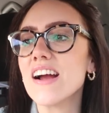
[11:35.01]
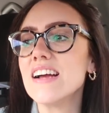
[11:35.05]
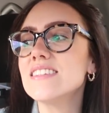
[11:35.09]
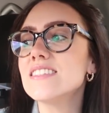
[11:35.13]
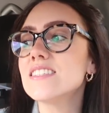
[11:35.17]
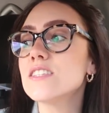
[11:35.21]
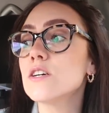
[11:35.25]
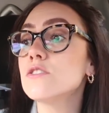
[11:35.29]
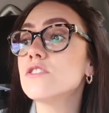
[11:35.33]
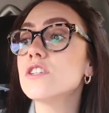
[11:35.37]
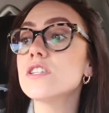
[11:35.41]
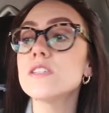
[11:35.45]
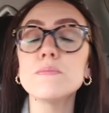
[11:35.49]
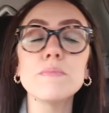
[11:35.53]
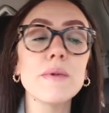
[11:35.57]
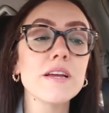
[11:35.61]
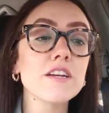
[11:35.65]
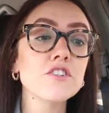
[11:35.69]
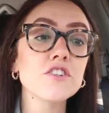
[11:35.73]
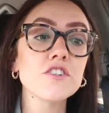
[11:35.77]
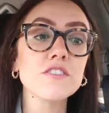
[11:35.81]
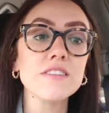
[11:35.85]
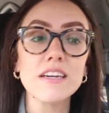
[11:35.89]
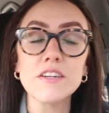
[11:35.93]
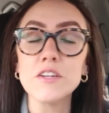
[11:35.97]
And so just make
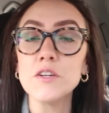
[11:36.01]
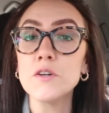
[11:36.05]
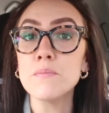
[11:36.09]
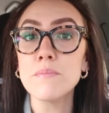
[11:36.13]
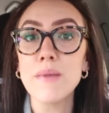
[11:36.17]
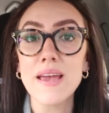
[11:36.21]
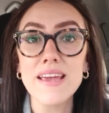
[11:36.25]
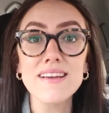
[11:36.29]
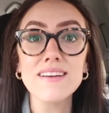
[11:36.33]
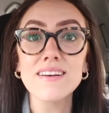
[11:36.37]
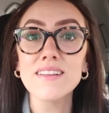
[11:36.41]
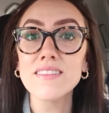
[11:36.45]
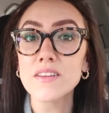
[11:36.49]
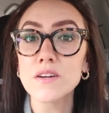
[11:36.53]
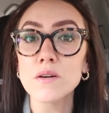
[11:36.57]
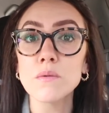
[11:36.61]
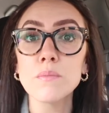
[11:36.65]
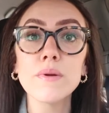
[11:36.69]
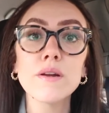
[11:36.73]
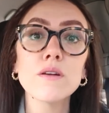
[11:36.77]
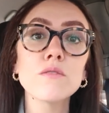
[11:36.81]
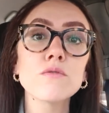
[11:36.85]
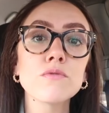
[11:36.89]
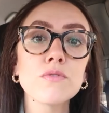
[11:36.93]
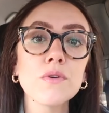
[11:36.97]
sure that you make a little
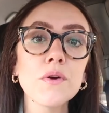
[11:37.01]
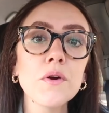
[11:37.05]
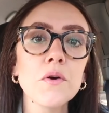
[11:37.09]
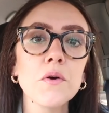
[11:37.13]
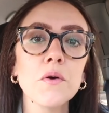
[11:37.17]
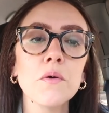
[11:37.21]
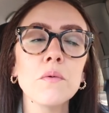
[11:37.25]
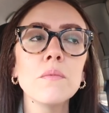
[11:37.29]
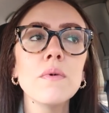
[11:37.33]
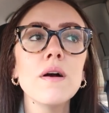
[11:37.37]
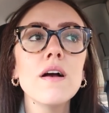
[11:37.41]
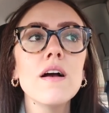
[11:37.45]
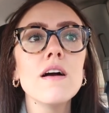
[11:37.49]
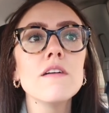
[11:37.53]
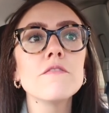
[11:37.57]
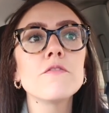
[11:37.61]
bit of room